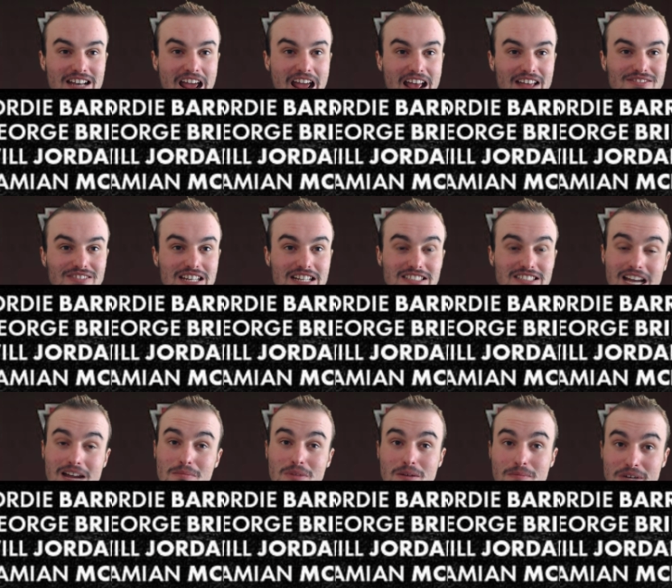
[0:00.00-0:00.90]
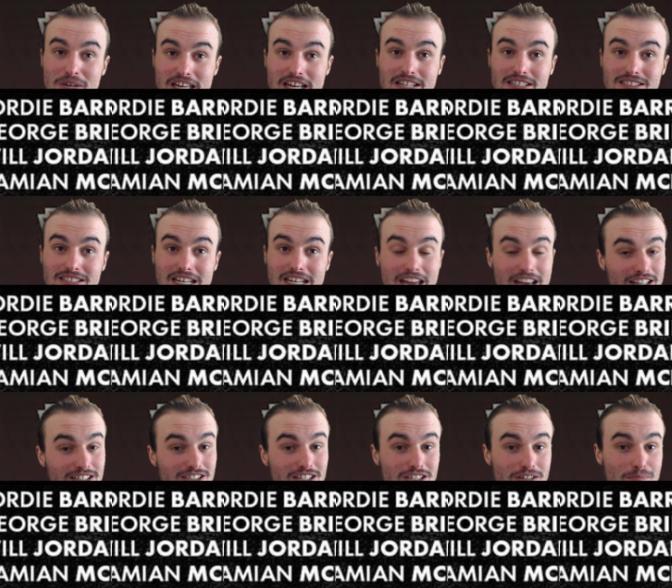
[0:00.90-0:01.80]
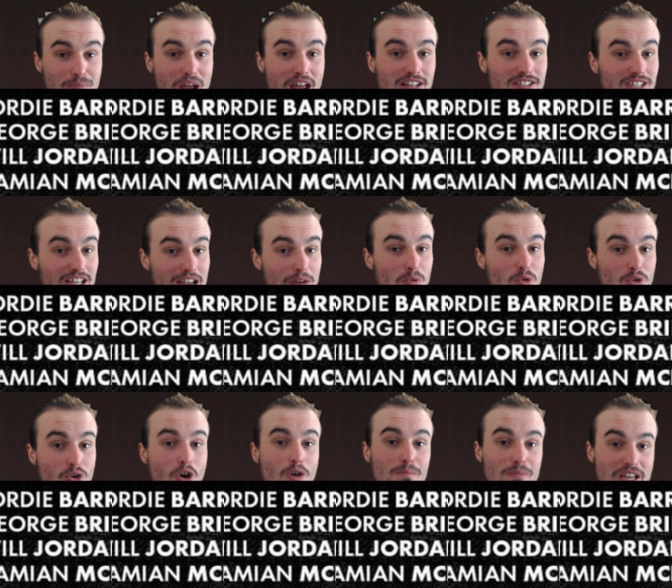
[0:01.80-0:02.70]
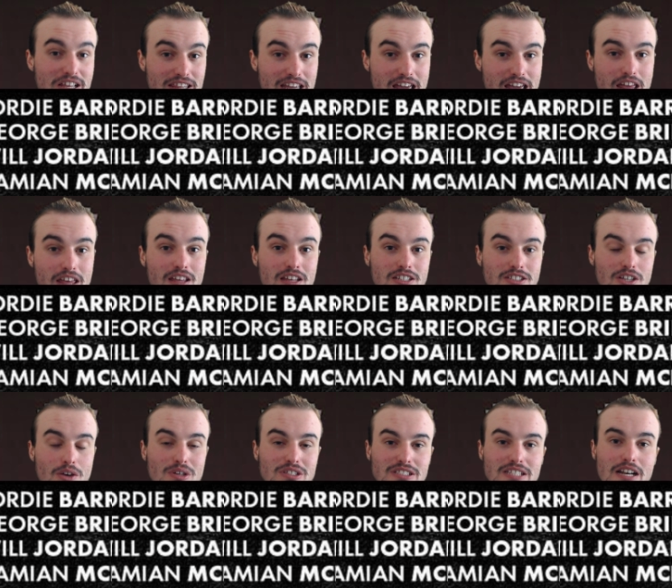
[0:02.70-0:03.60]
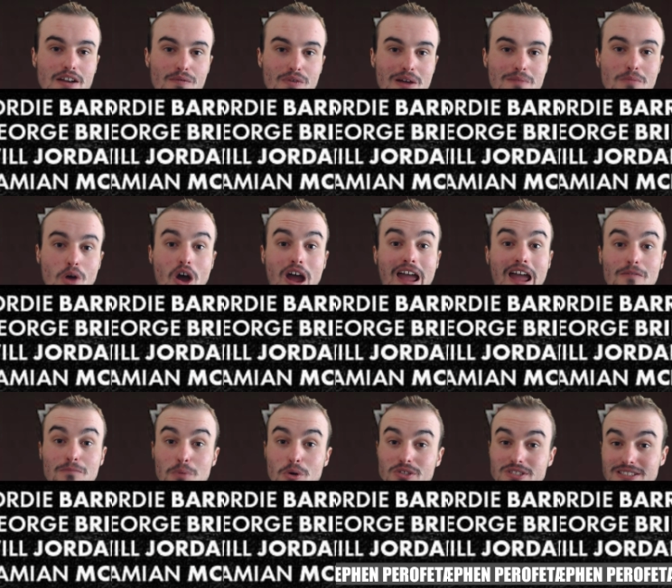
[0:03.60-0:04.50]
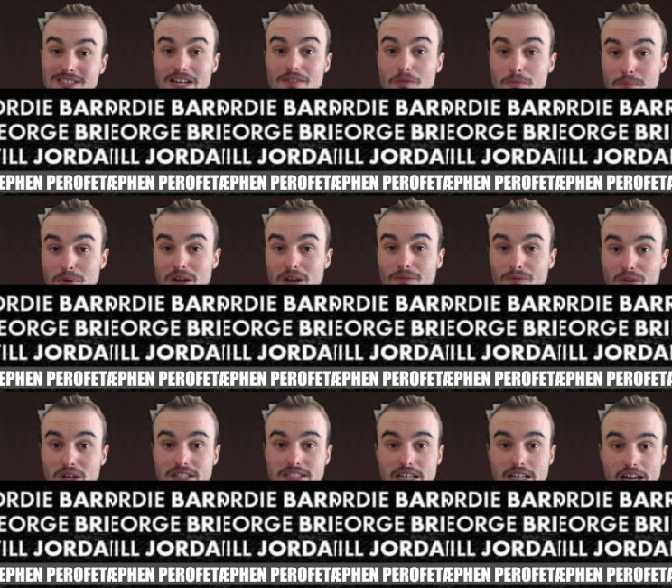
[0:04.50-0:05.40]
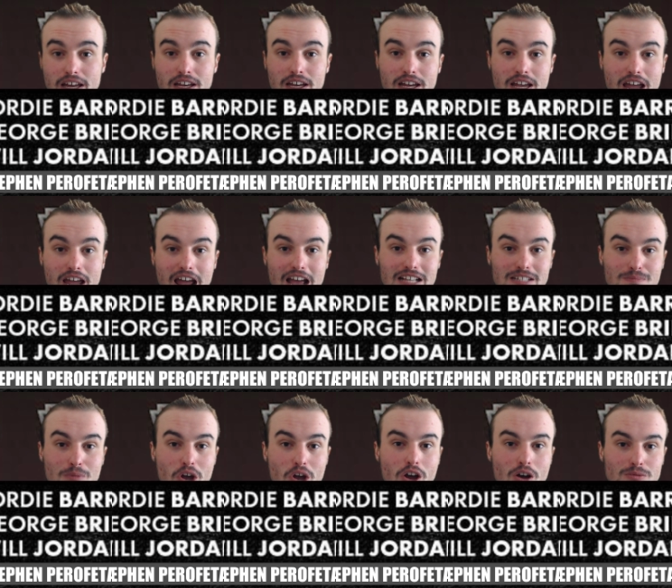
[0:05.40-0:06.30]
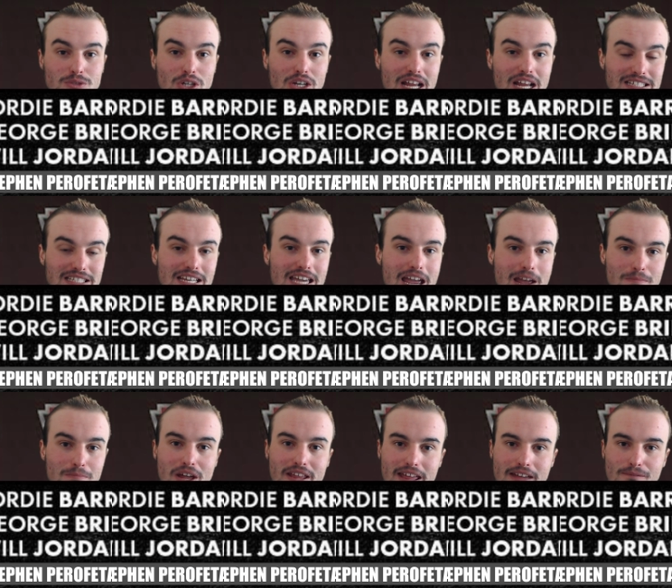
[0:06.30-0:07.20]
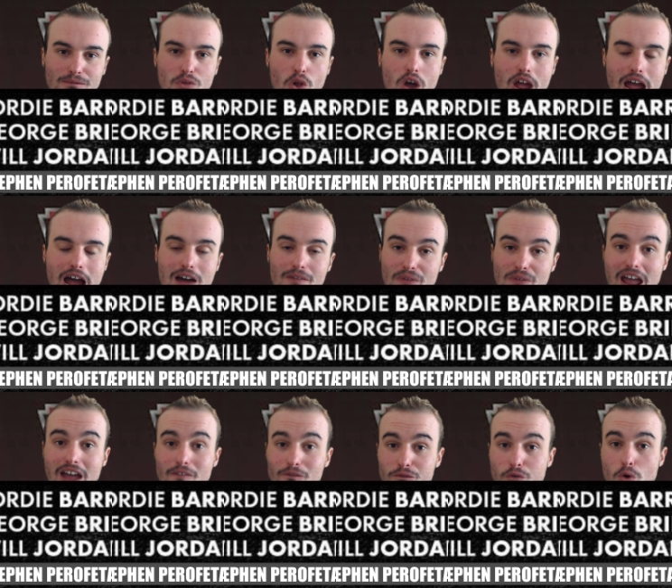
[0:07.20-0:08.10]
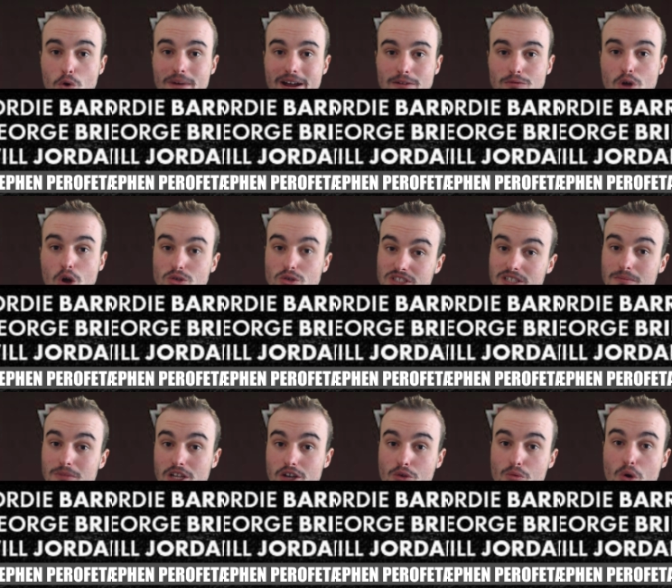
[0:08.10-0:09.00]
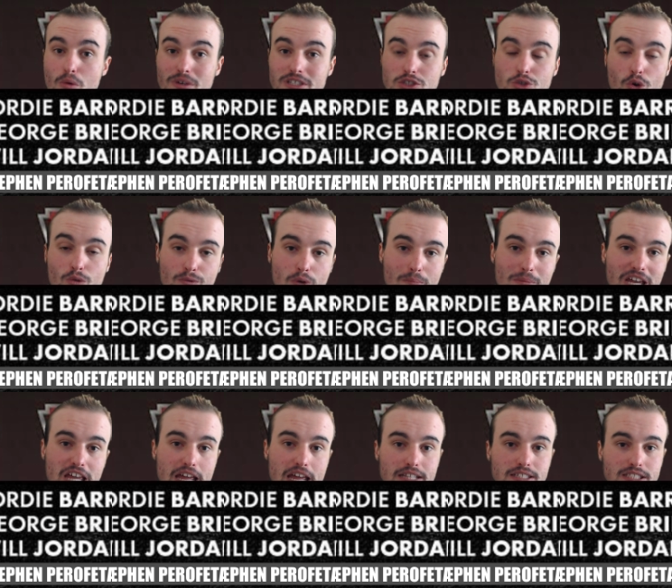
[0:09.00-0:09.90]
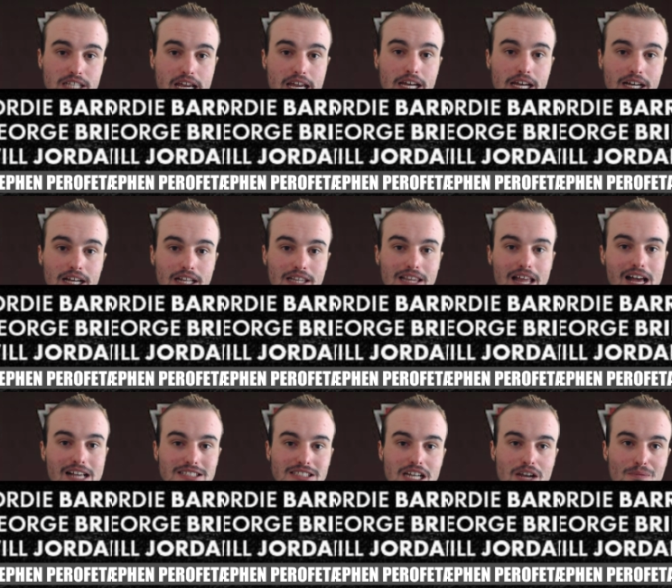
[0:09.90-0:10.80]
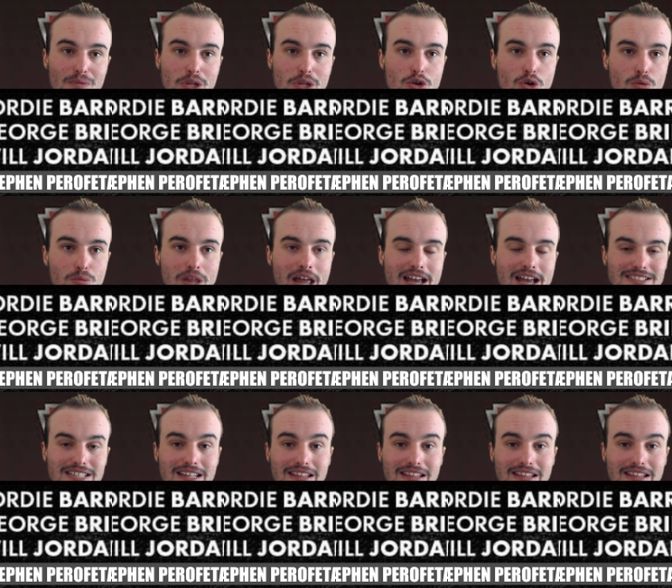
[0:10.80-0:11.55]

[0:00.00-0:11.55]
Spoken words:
And then Damian McKenzie, he is in Japan, so he will not be there. So instead of him, I have put Stephen Perifetta as my option, as he can play that fly half and fullback role, similar to what we saw from McKenzie last year for the All Blacks.